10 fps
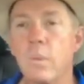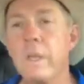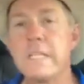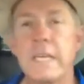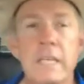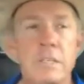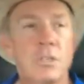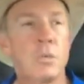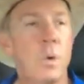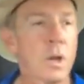We tend
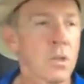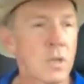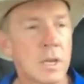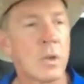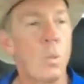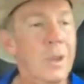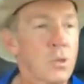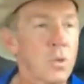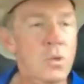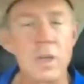to want to sit in a
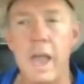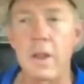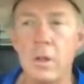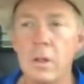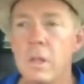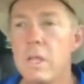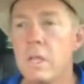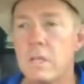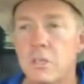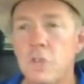Western saddle
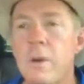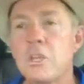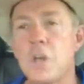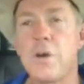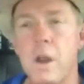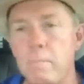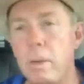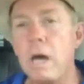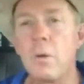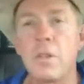too much on our
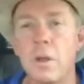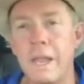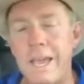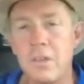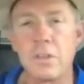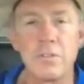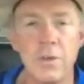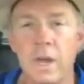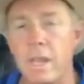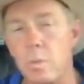butt with our legs in
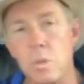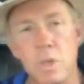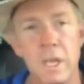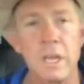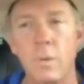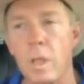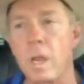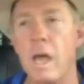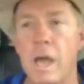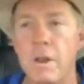front like we're sitting in a
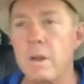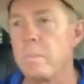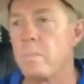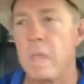recliner.